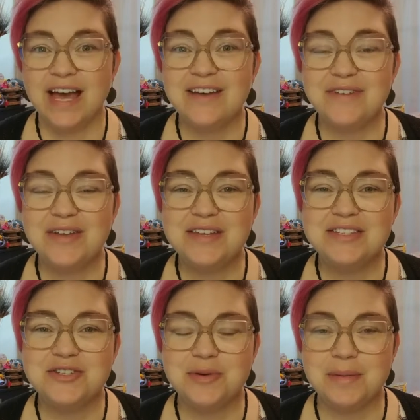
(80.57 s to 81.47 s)
I found
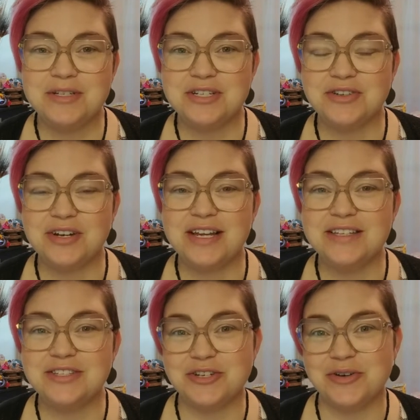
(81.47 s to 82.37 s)
these two images on
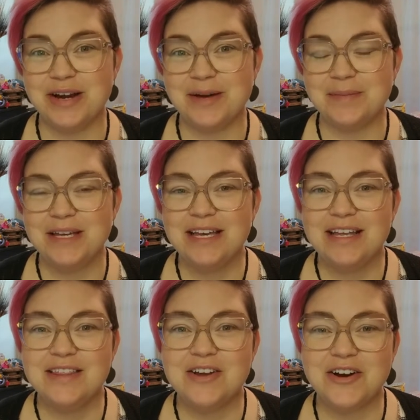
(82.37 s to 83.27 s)
Instagram.
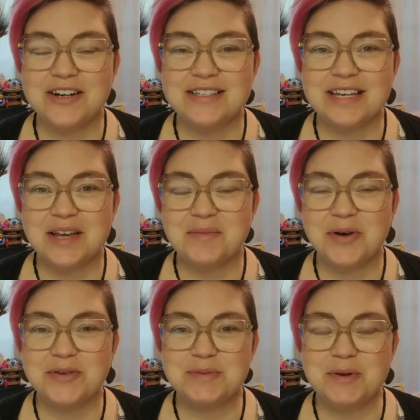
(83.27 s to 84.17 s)
The artist that
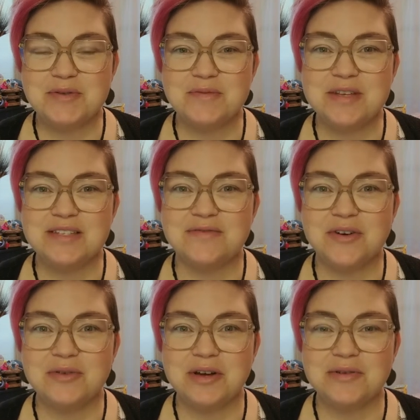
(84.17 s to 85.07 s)
composed both of these
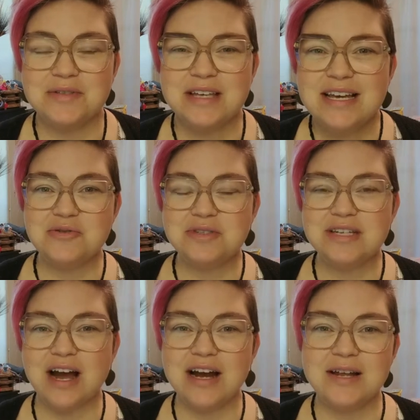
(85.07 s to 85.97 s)
photos used
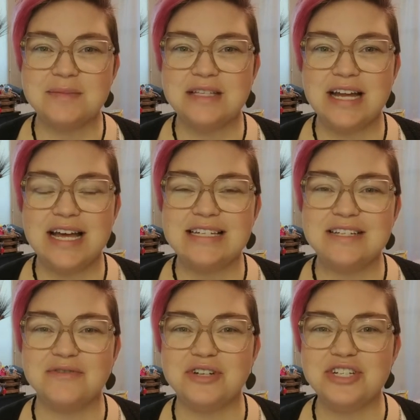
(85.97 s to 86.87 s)
items that had
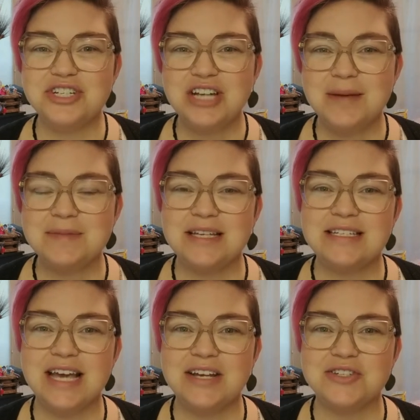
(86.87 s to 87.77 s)
different shapes and
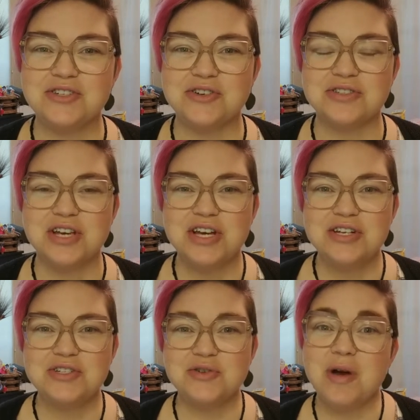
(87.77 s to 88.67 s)
textures
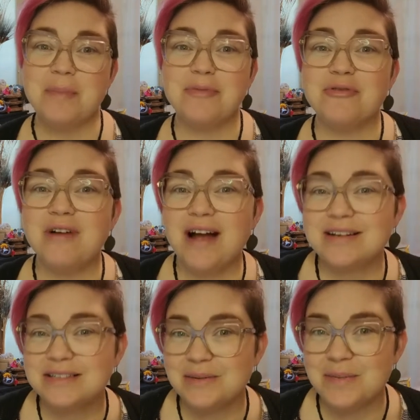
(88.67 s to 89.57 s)
to
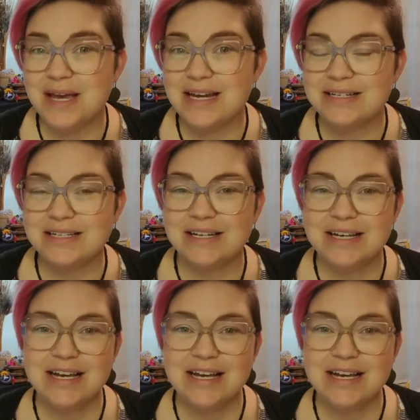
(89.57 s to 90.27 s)
approximate